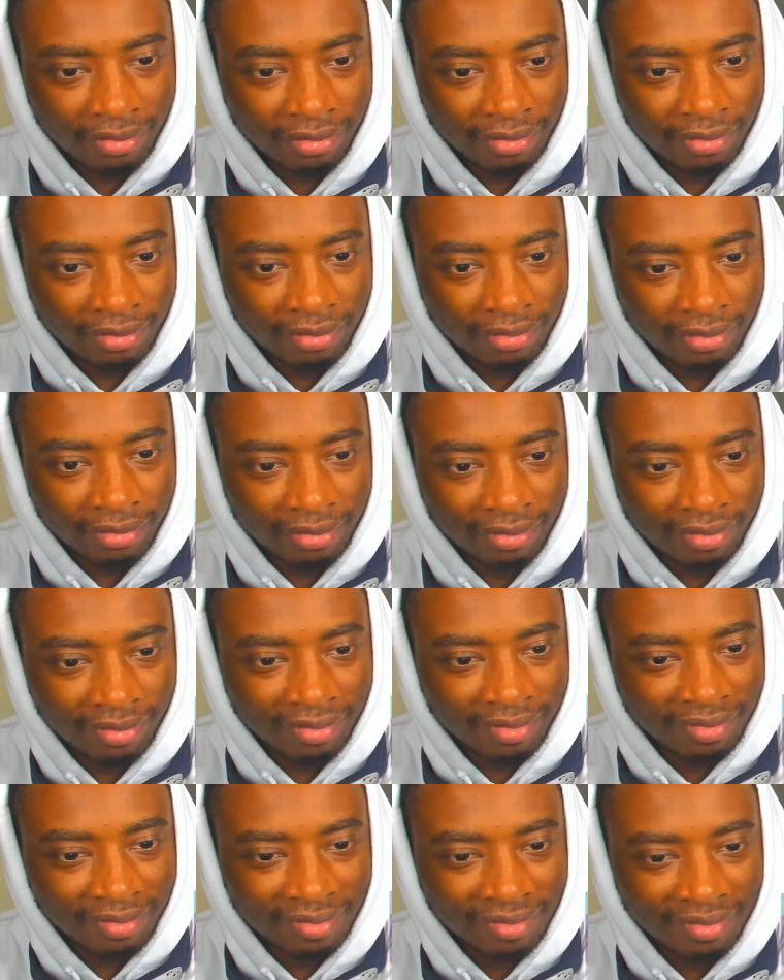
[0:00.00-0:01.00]

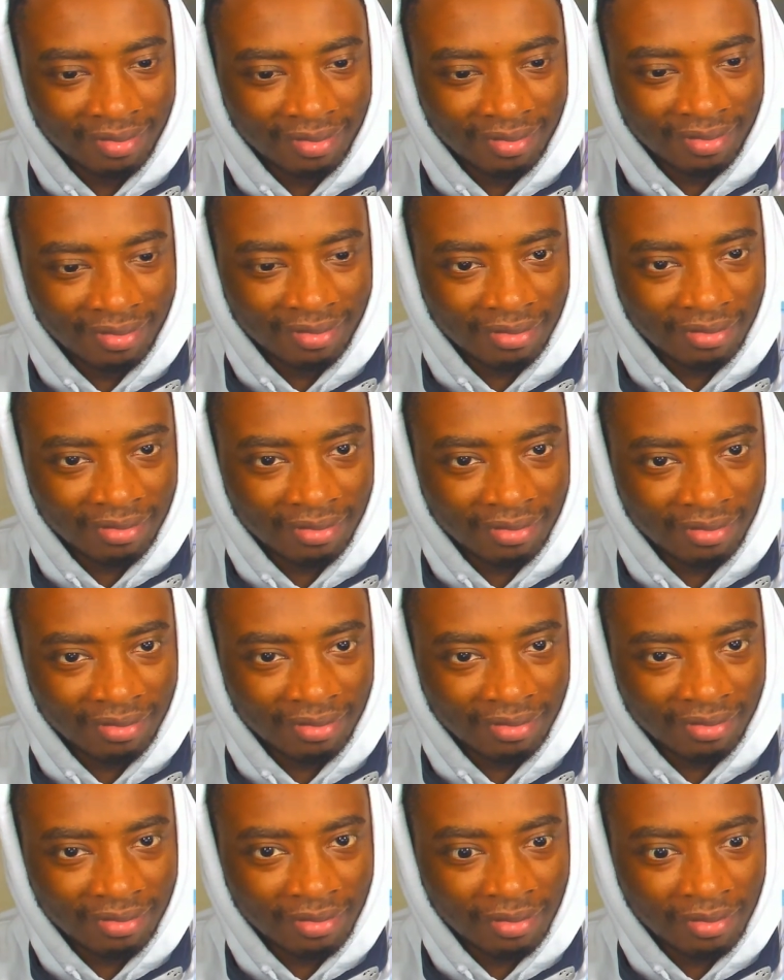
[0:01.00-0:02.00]

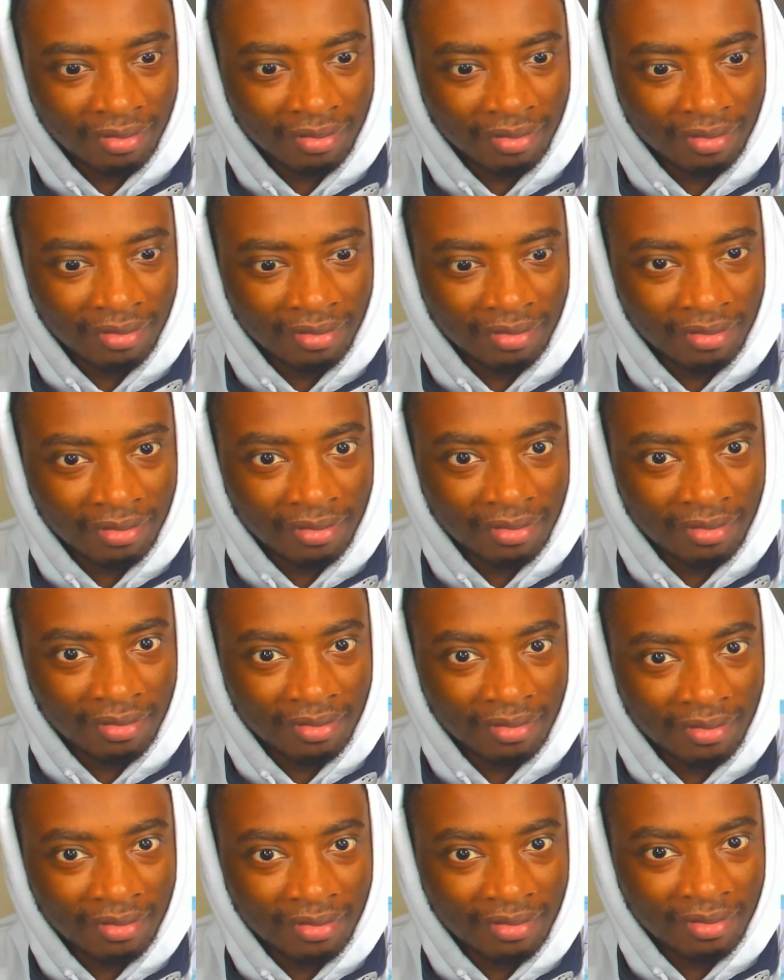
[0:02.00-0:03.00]

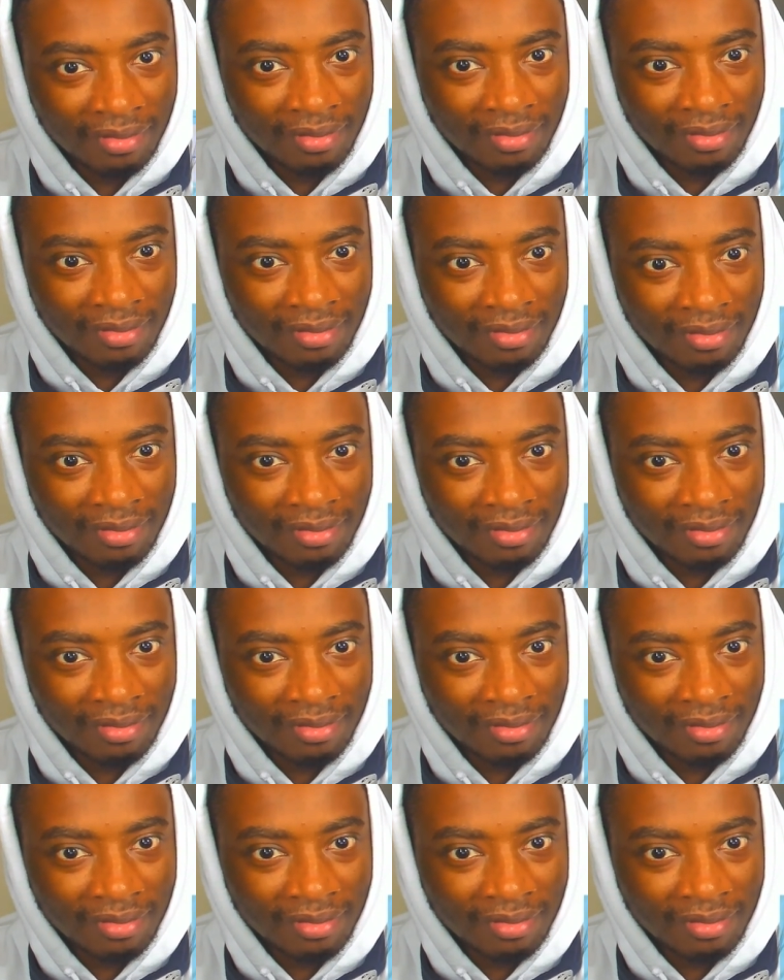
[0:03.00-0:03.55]
(silent)